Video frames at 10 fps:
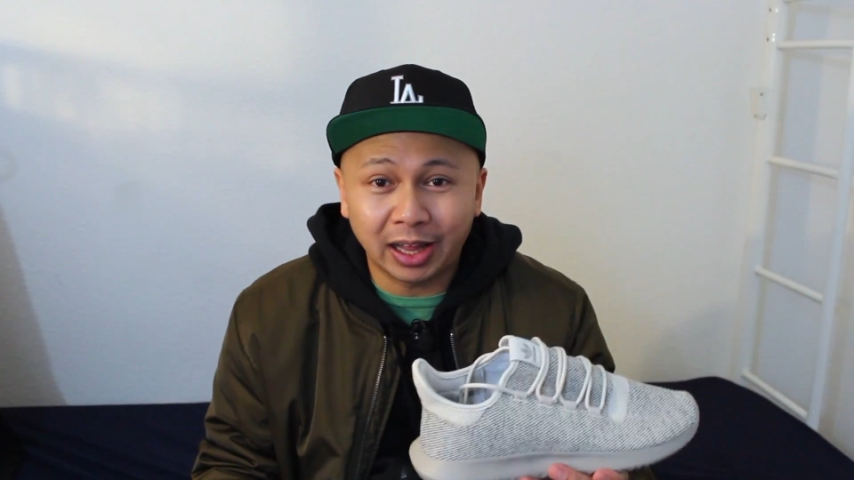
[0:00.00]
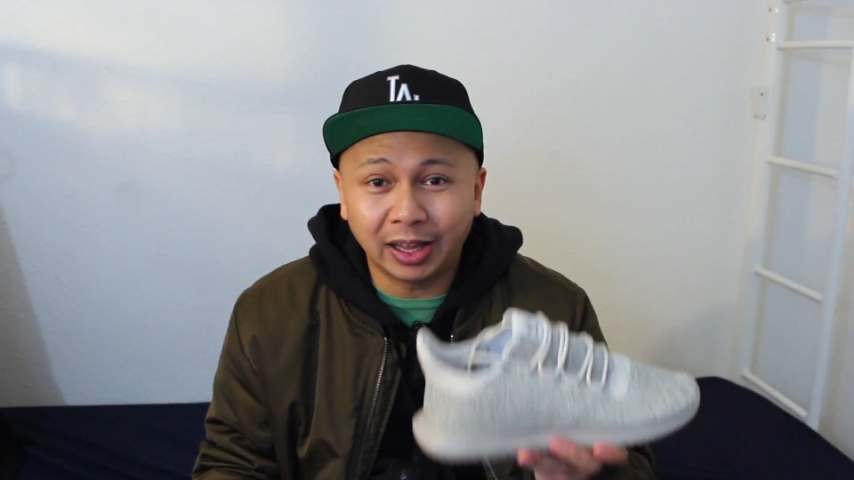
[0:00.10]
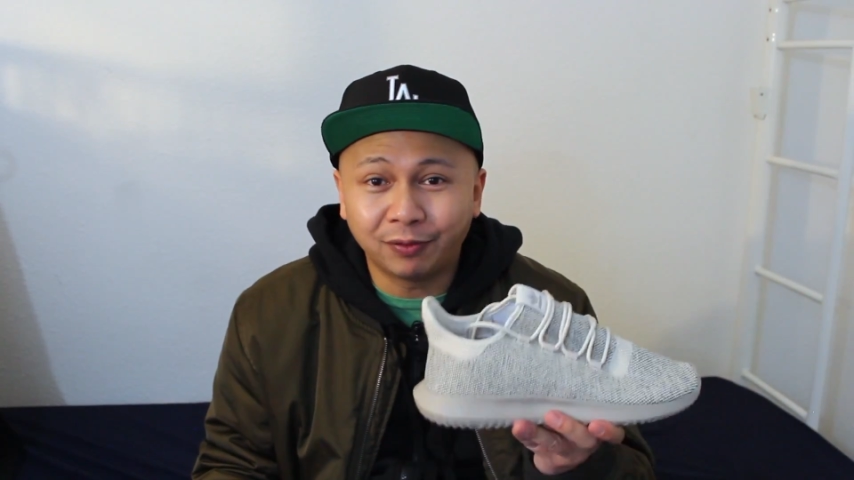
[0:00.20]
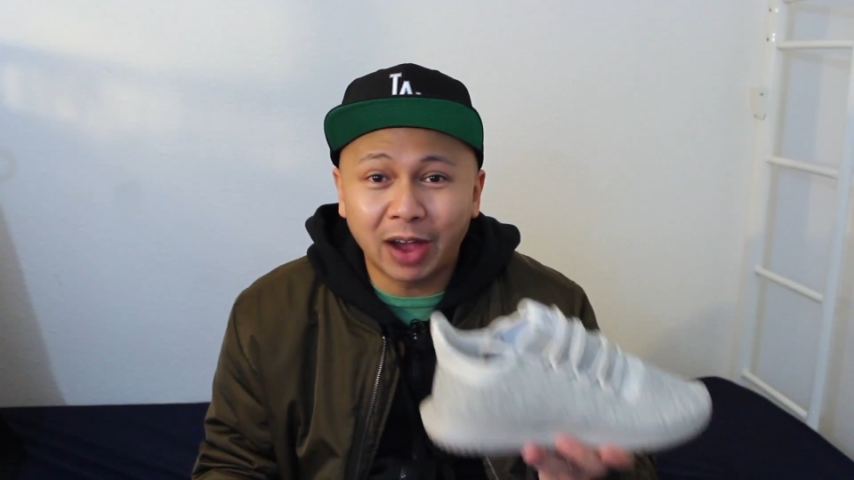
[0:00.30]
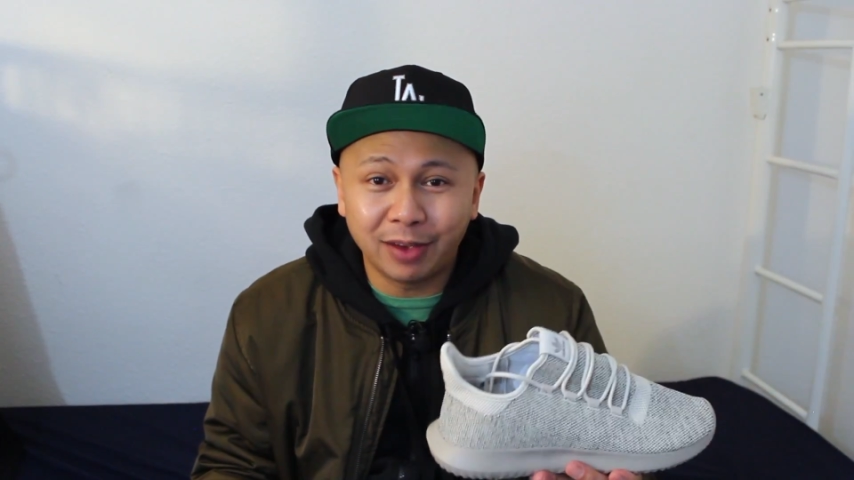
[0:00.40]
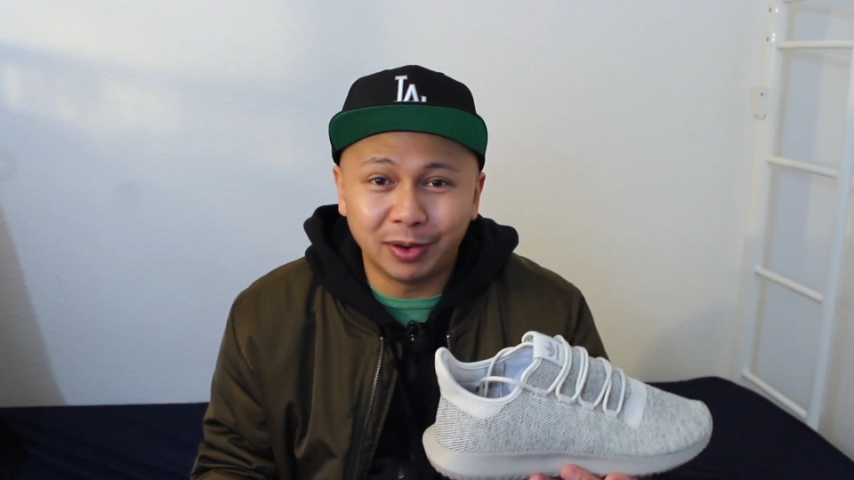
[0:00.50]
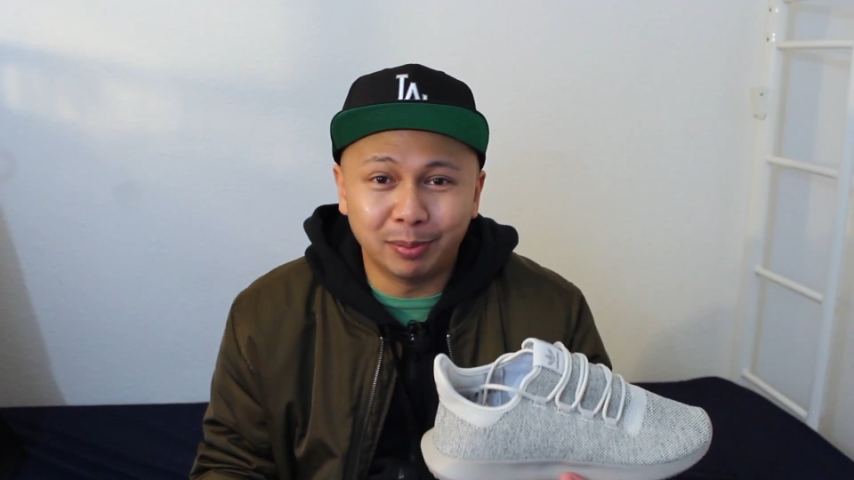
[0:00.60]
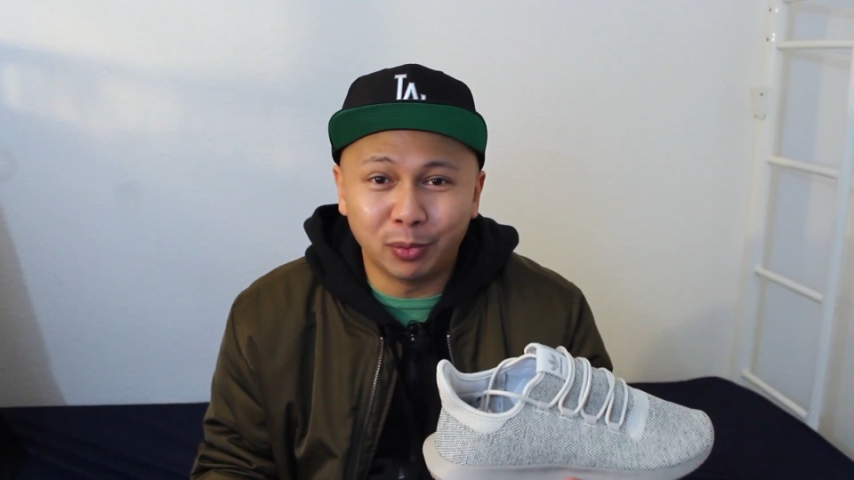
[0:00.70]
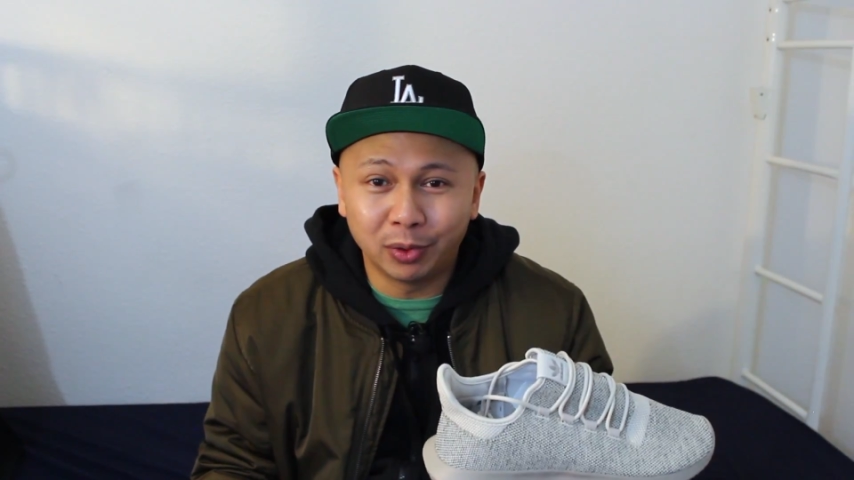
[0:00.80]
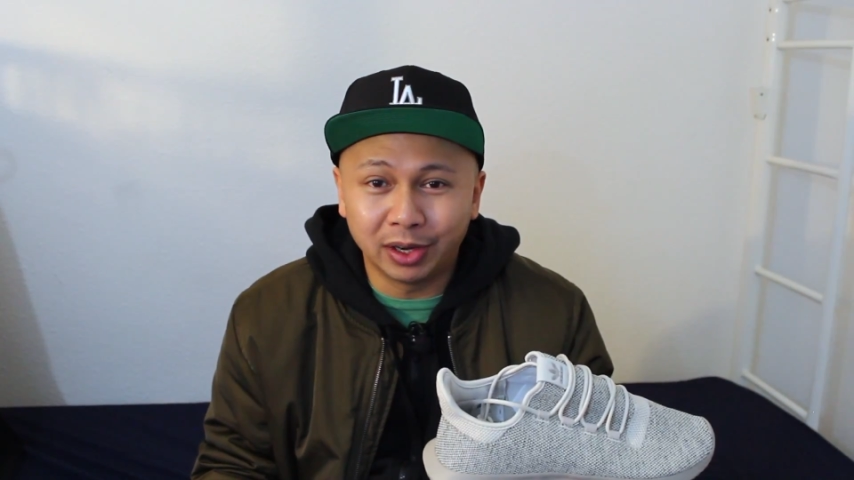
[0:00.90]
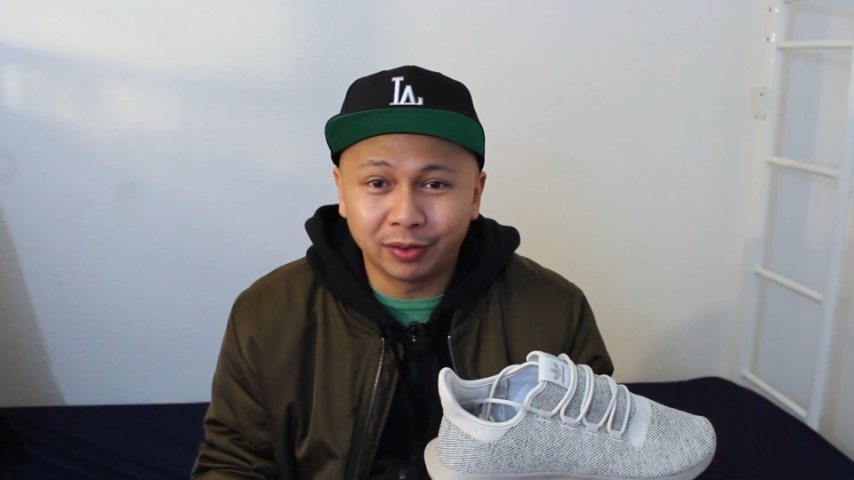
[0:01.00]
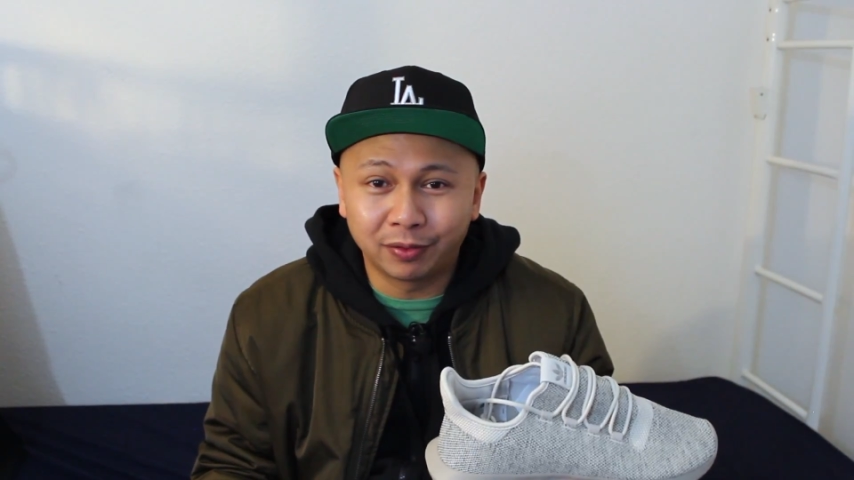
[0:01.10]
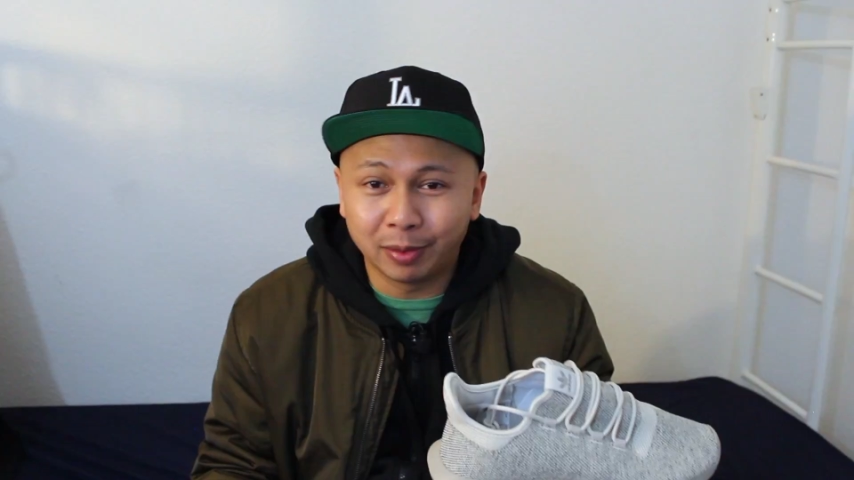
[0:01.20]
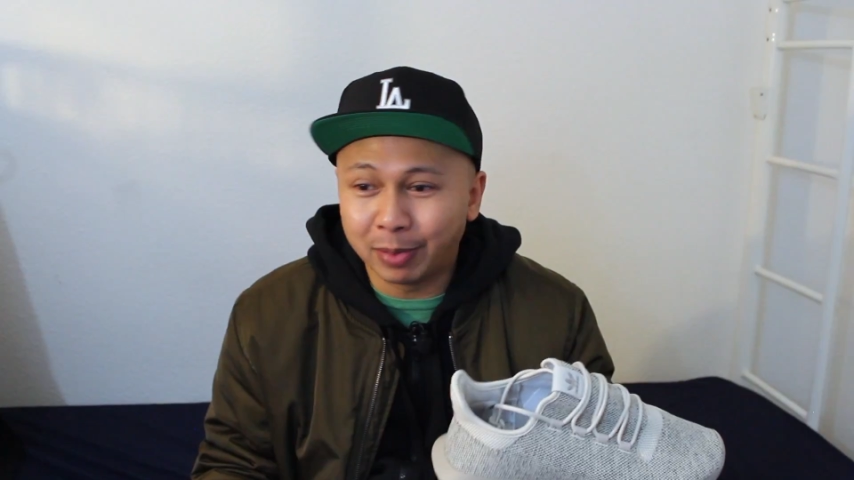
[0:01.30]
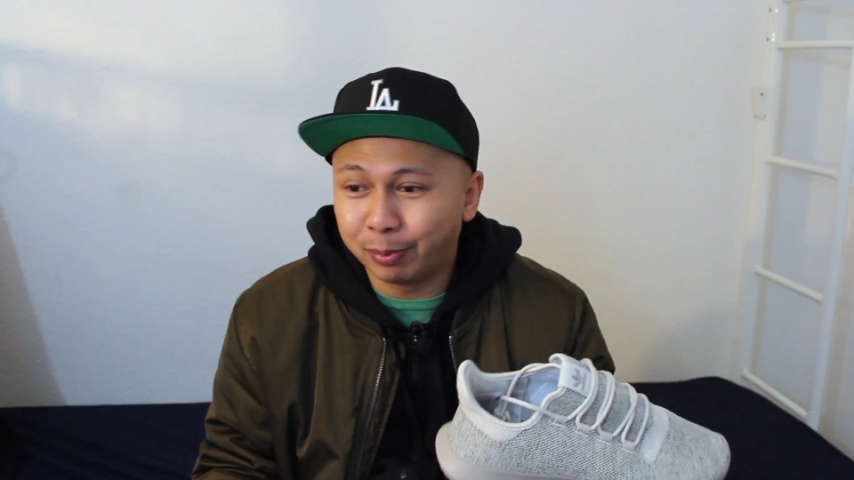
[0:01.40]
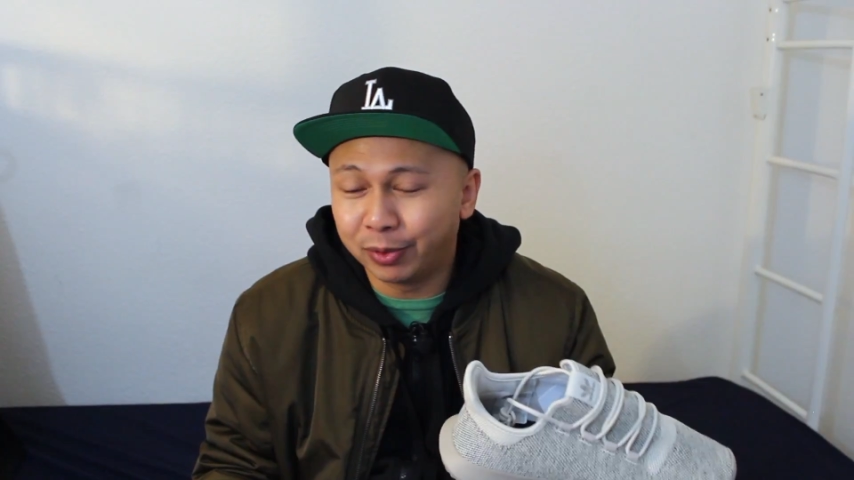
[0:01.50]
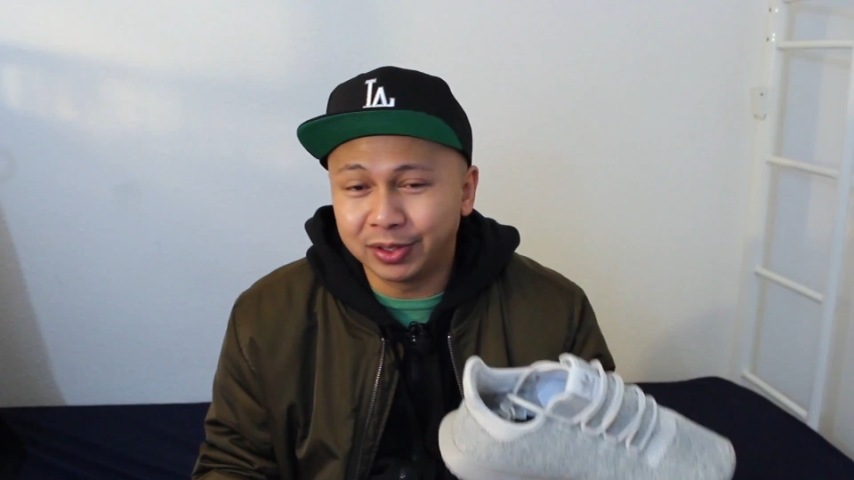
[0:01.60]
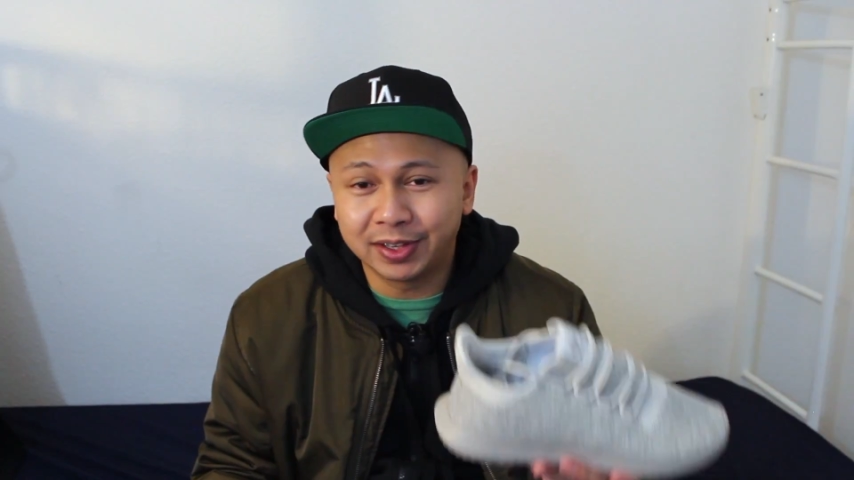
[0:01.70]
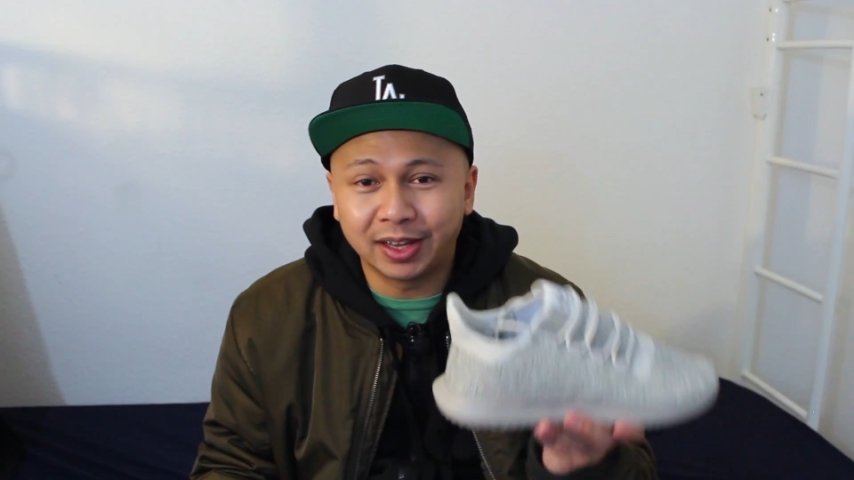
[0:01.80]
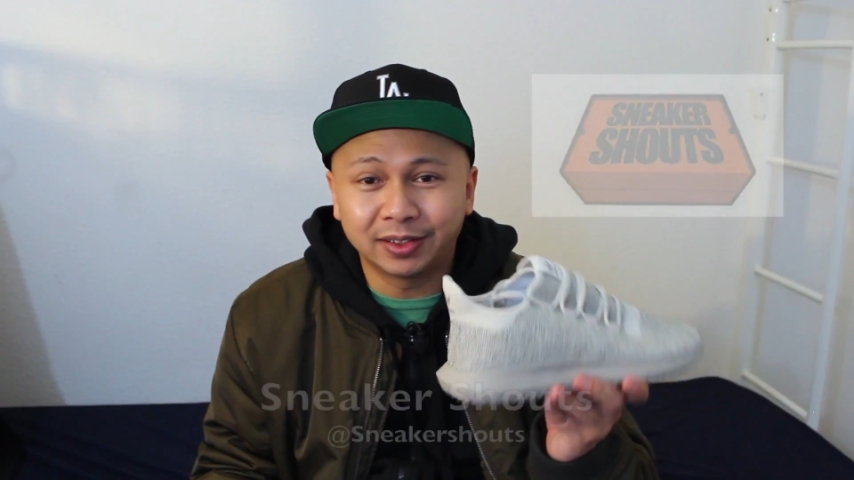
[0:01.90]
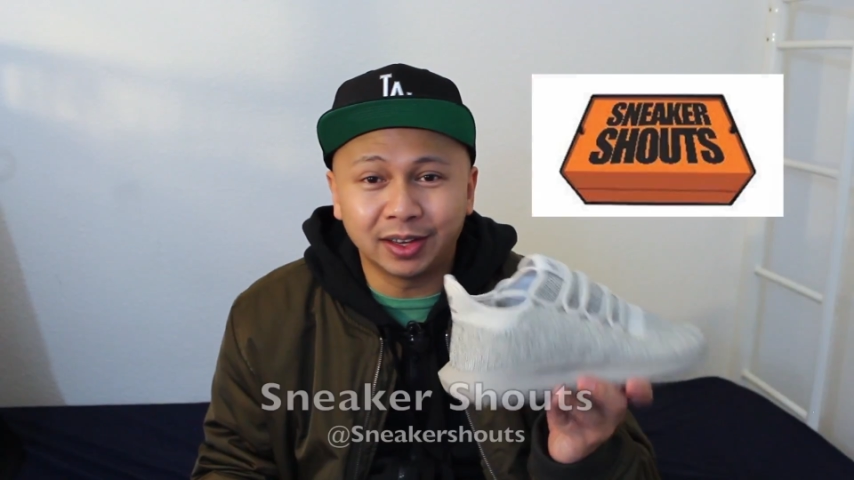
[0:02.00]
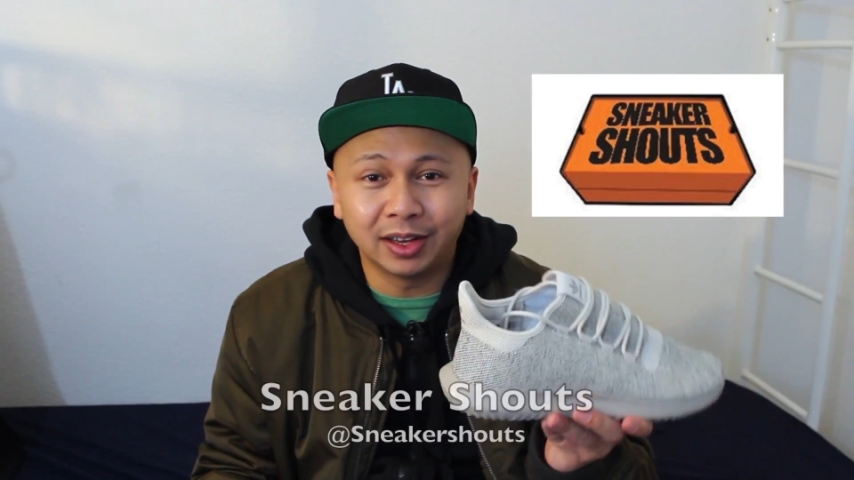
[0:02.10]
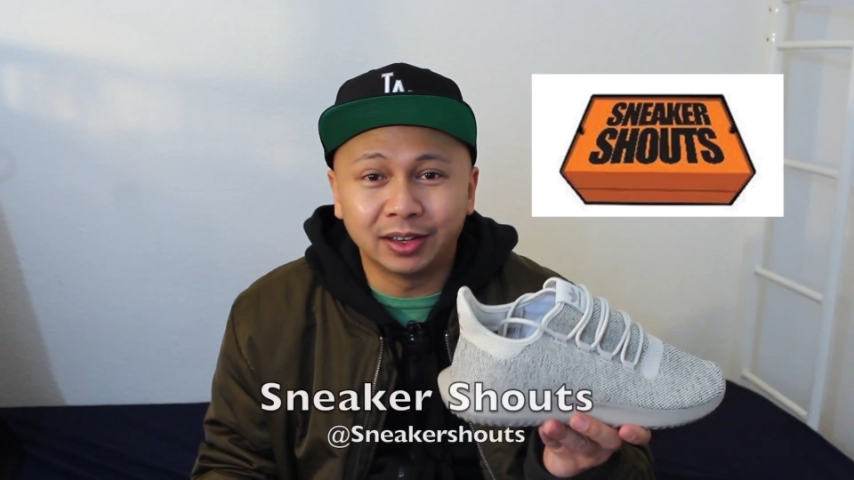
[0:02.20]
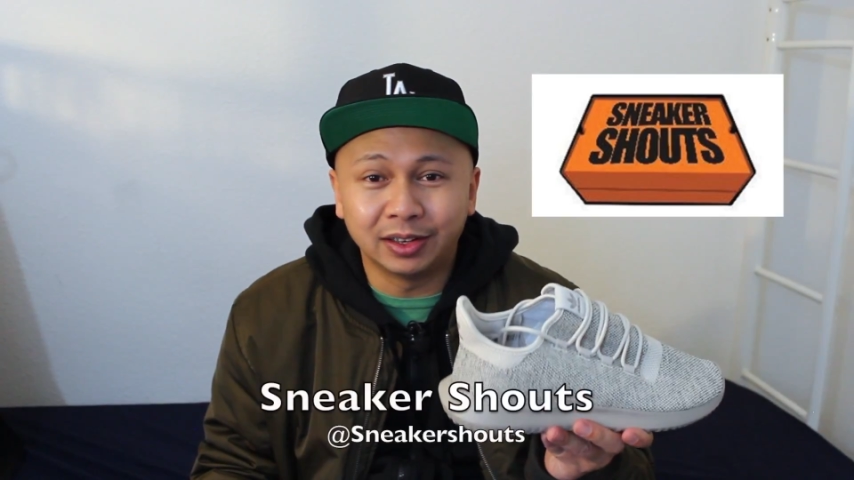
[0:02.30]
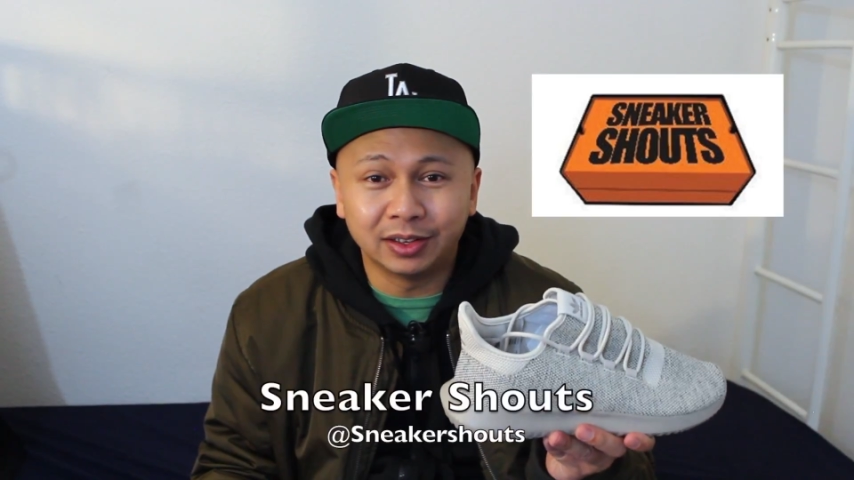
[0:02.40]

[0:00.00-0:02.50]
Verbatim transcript: at like 5 in the morning from my boys at uh,